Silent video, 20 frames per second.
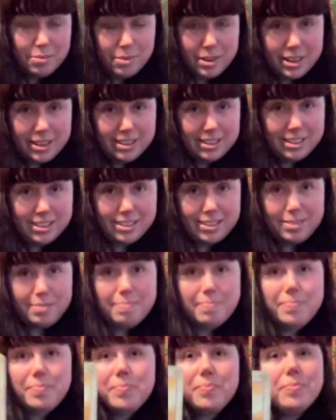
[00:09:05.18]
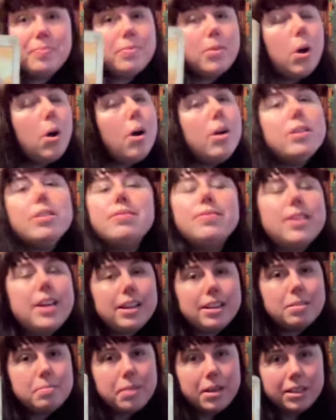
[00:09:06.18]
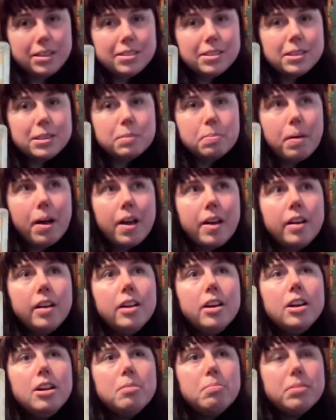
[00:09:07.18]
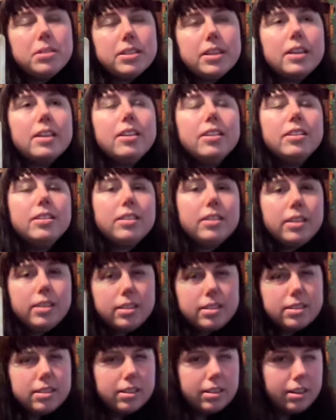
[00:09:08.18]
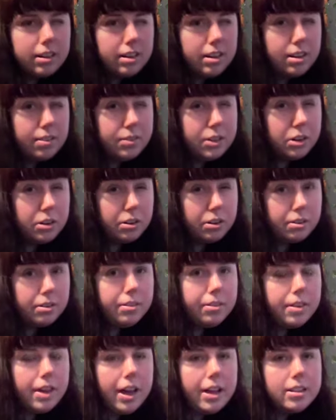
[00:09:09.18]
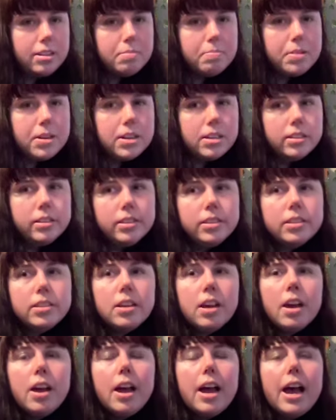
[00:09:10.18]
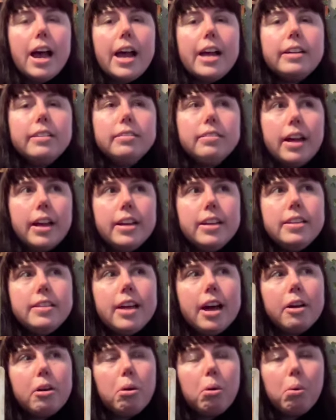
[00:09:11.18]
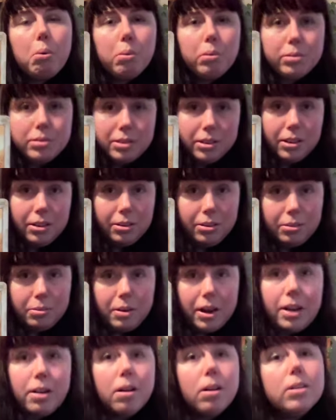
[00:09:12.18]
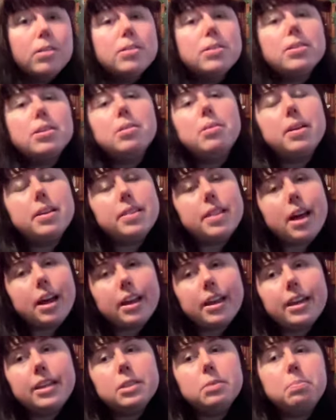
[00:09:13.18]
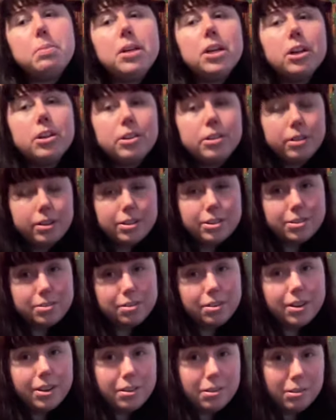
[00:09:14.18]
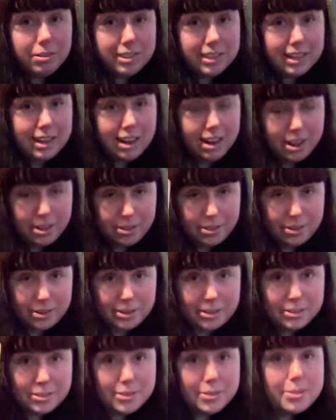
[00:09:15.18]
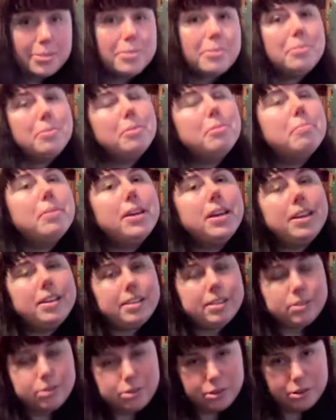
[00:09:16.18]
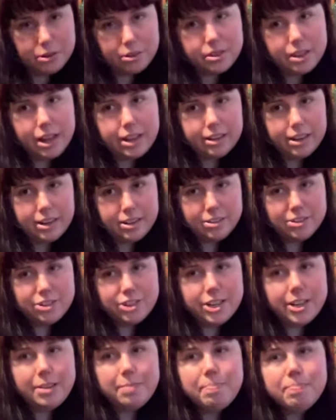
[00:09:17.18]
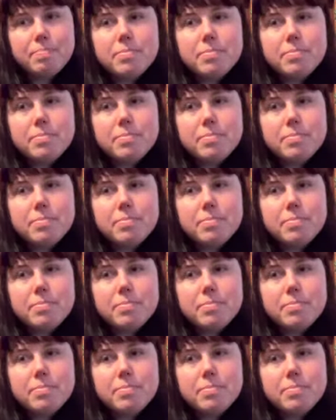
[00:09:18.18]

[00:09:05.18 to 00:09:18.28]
with all of the elements, but particularly the solidity of the earth element, and letting that hold you. And also, in that case, being a nurturer and holding others through being this earth energy.